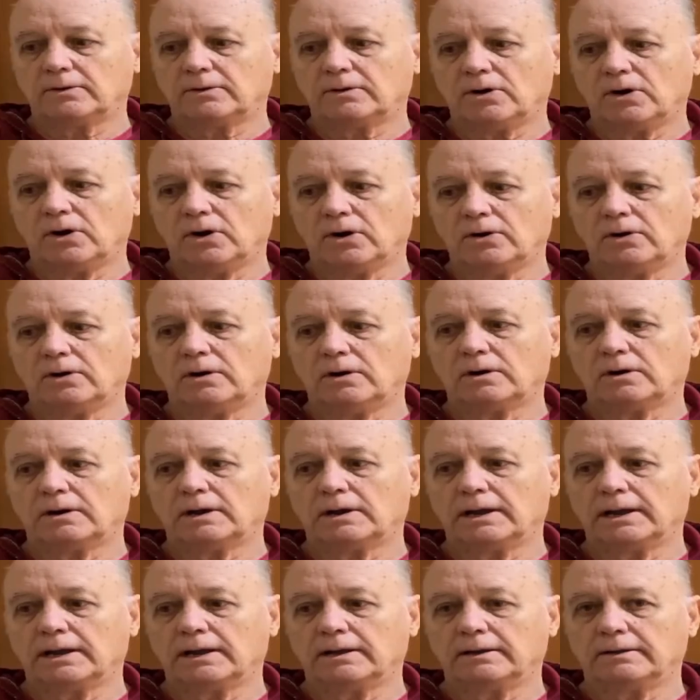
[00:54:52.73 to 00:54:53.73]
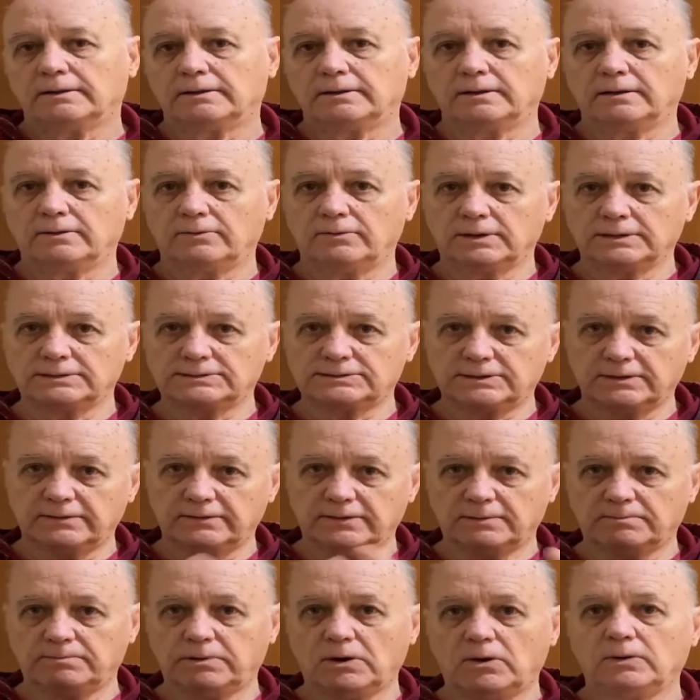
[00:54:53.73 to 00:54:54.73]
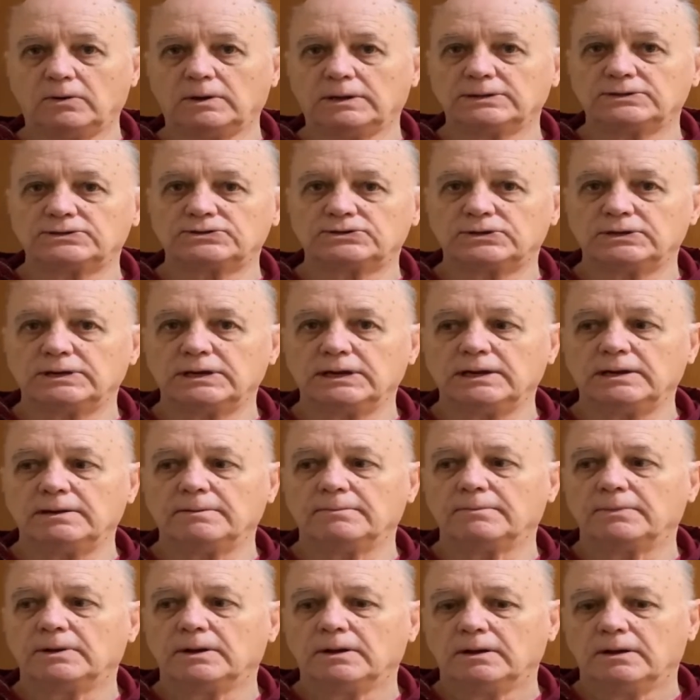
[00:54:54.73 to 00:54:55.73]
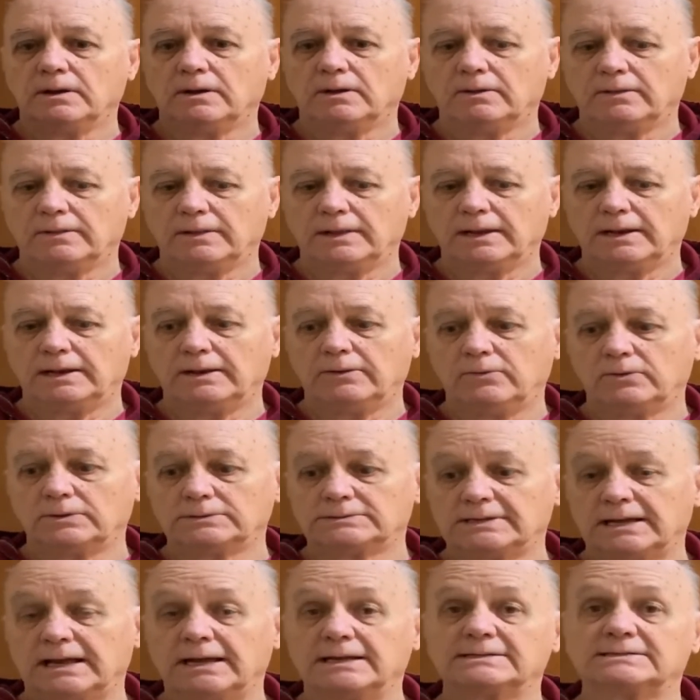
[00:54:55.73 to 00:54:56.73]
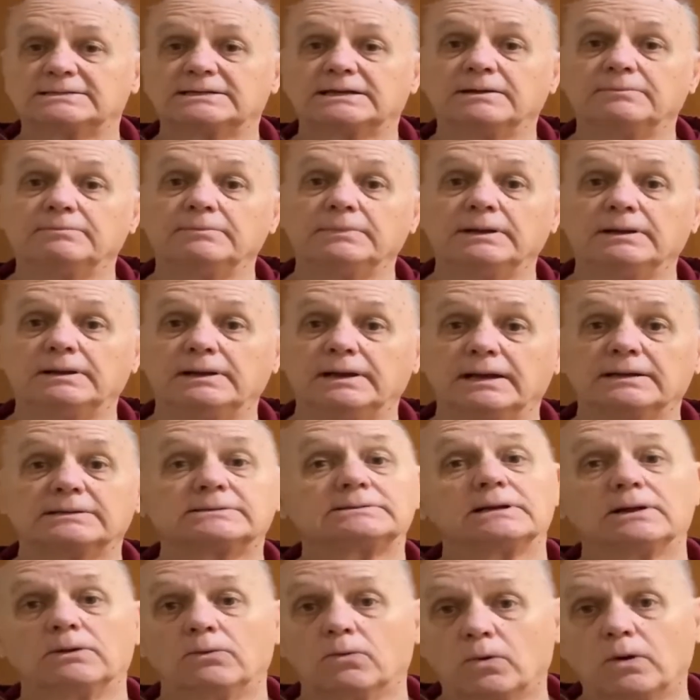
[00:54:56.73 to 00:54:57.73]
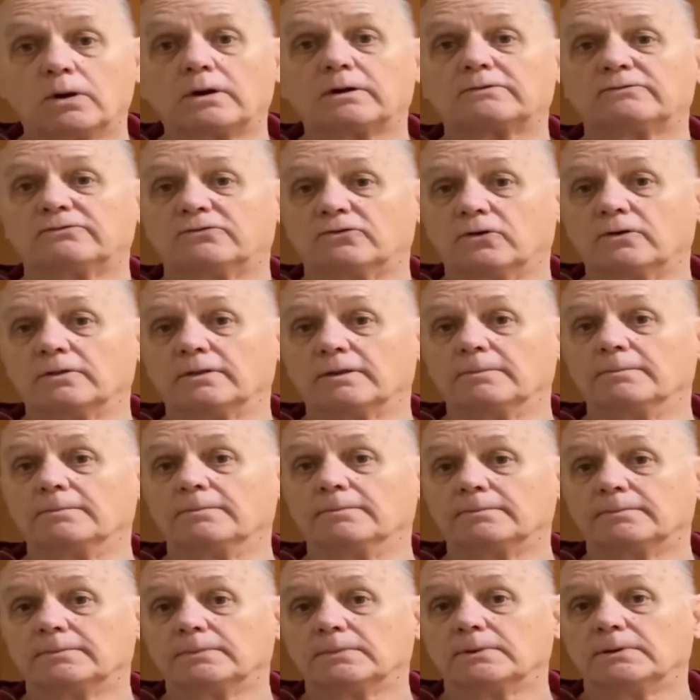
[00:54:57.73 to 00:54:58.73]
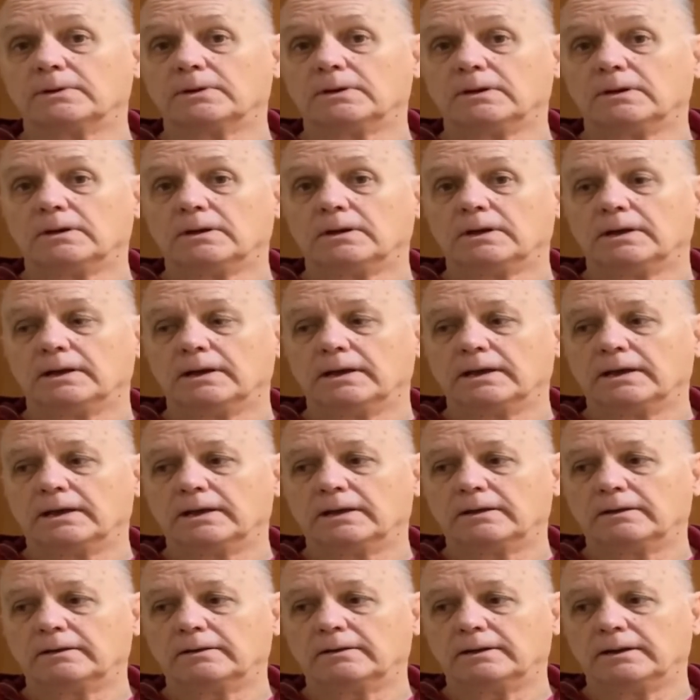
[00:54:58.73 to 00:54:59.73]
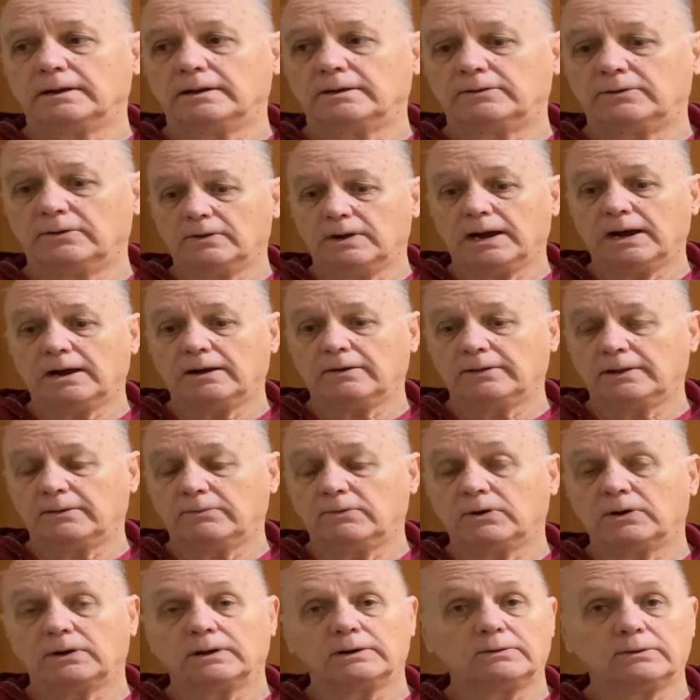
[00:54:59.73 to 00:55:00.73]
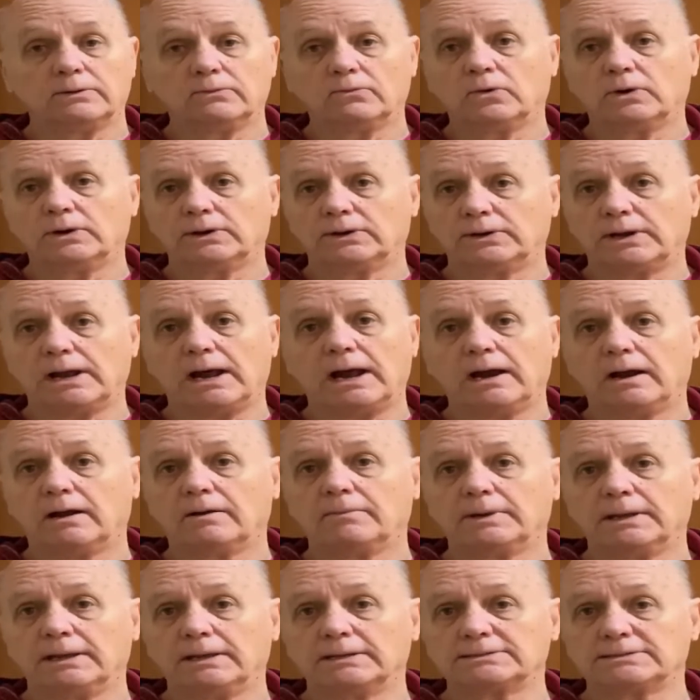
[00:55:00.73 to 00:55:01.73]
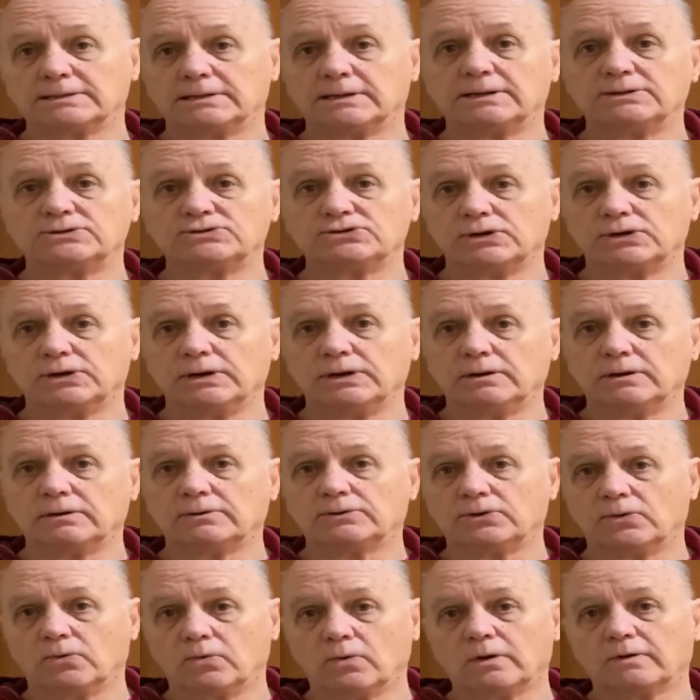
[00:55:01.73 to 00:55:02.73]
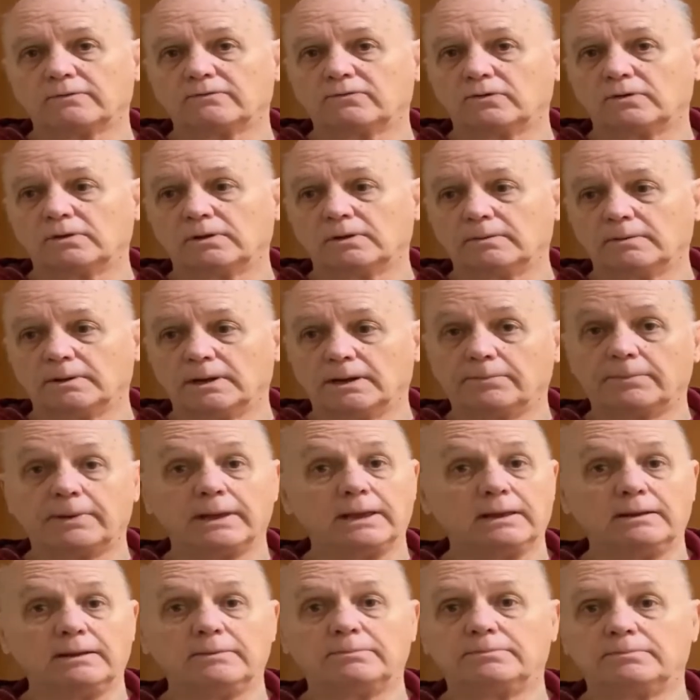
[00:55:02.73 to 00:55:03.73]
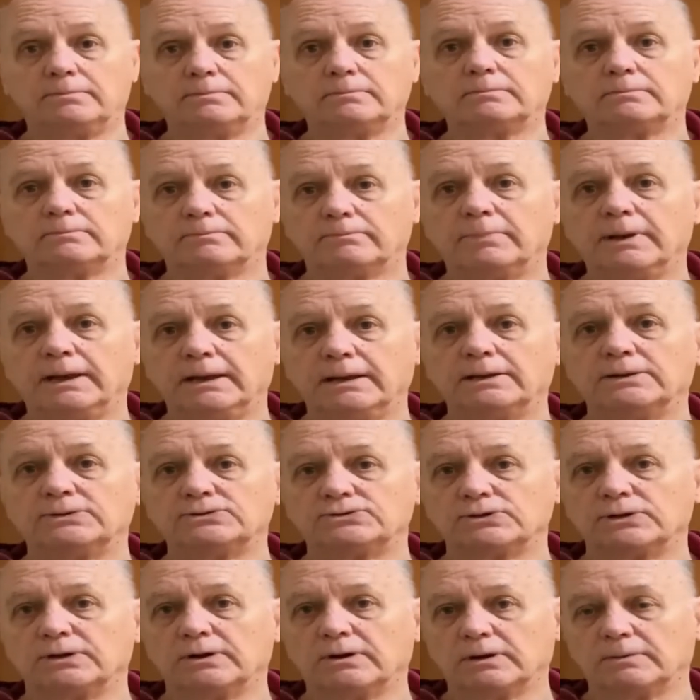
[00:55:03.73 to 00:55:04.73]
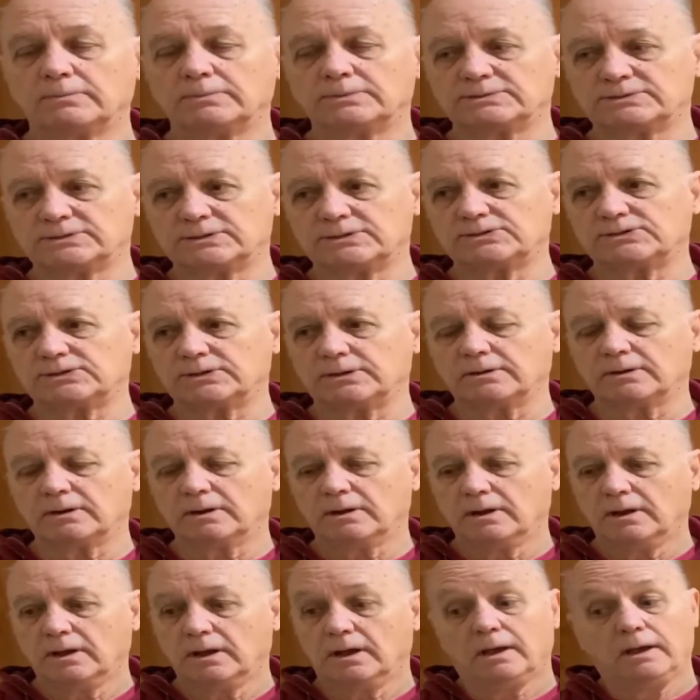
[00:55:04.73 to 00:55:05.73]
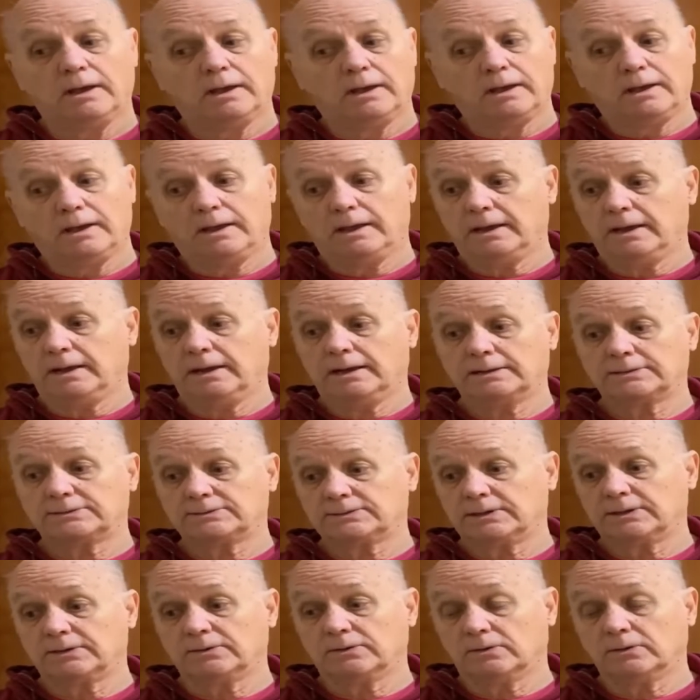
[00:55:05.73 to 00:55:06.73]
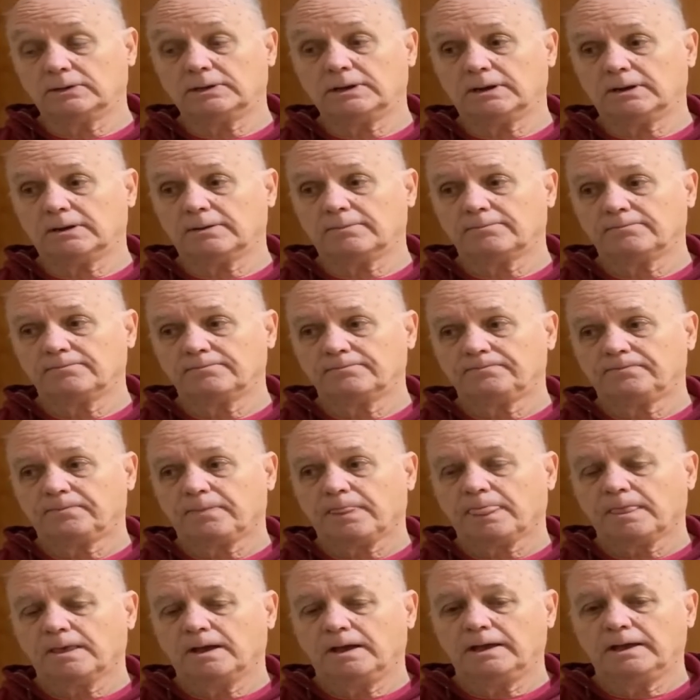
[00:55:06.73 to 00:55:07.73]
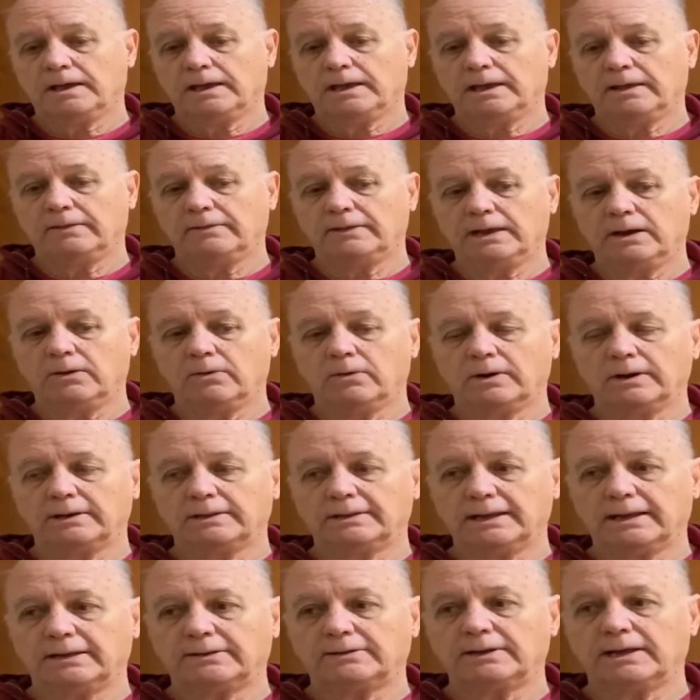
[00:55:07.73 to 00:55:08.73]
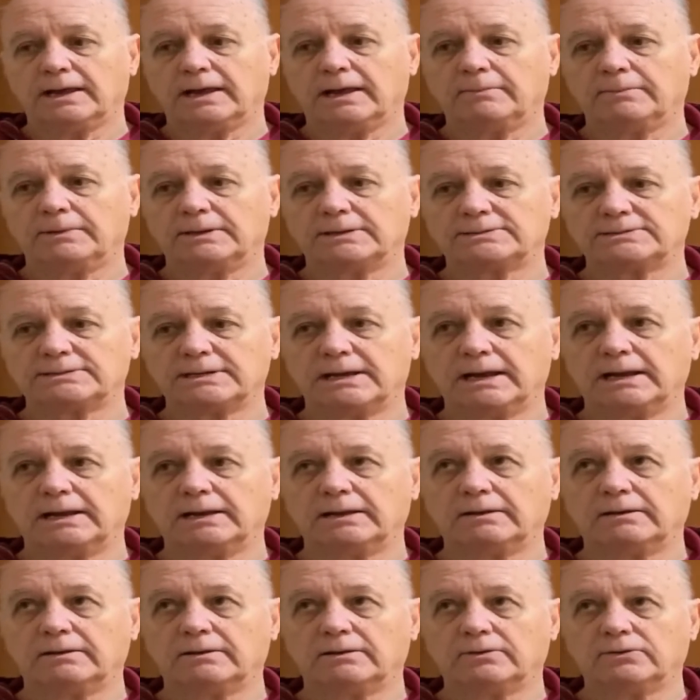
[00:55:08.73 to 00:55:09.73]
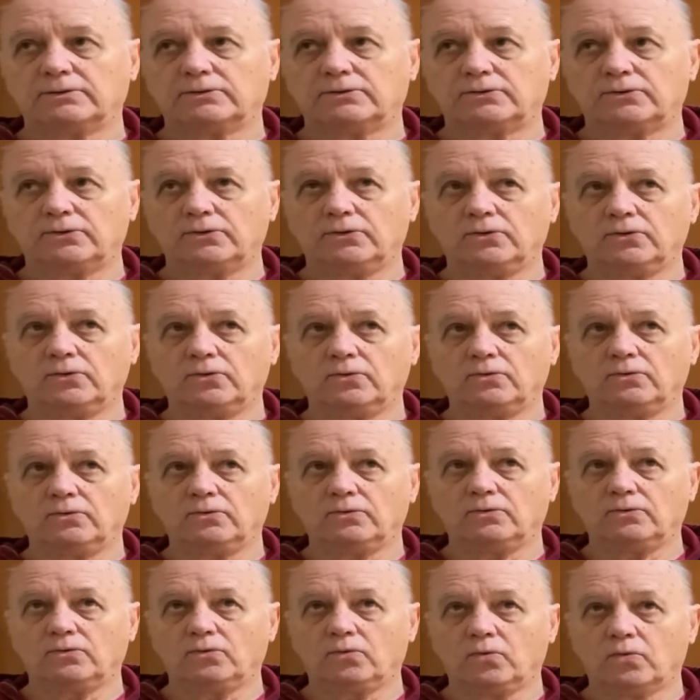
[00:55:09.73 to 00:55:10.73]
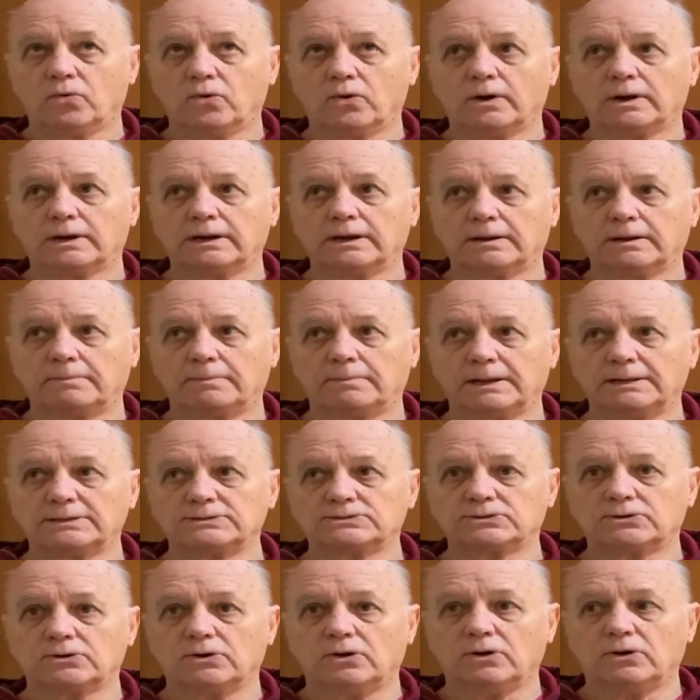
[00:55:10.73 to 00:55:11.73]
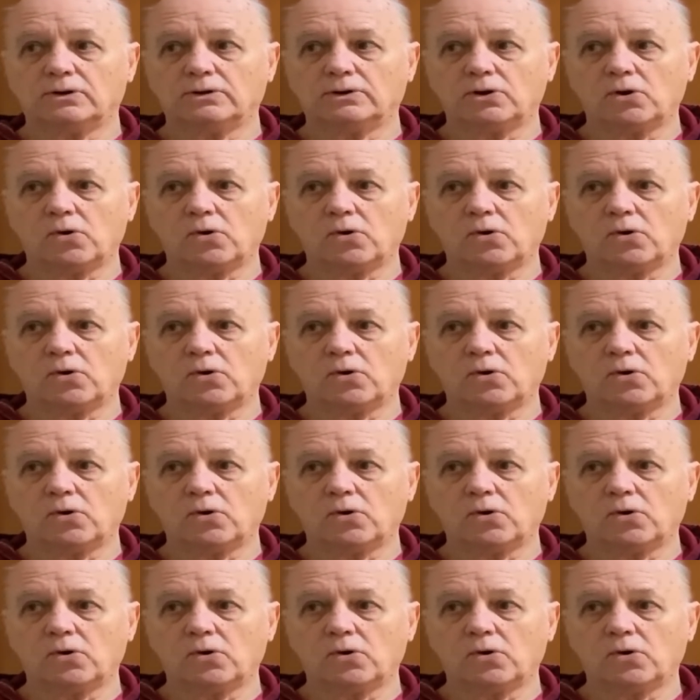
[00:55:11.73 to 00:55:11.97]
her and the rest of the Polish team that was asking me to actually work for them, and hire. They wanted to hire me as an engineer to work for them, a paid engineering position. And I said, okay. And they were at that time deciding to work at a place called